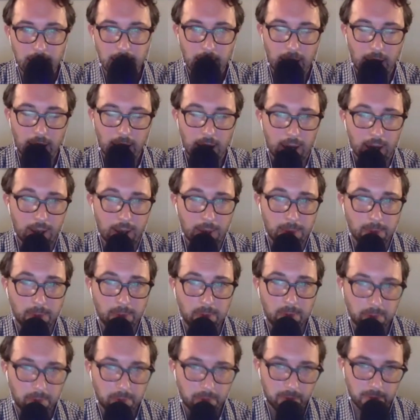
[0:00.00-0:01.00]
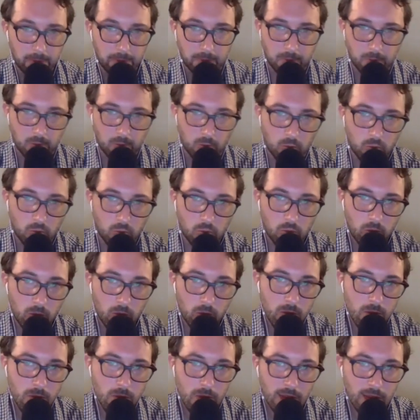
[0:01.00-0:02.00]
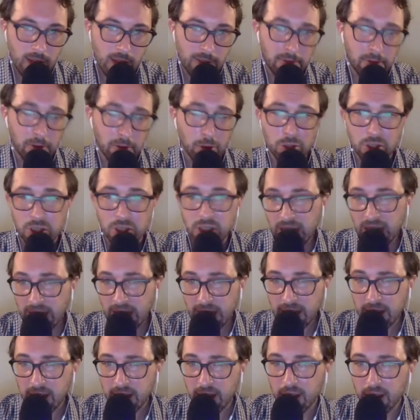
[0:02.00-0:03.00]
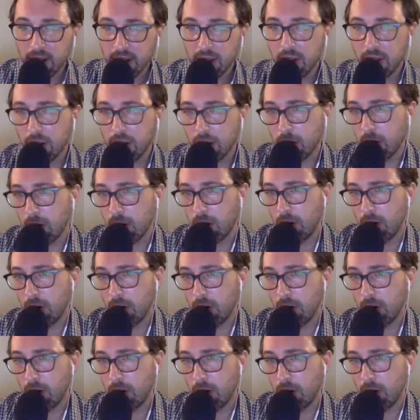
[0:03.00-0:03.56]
Um, for zinc, there are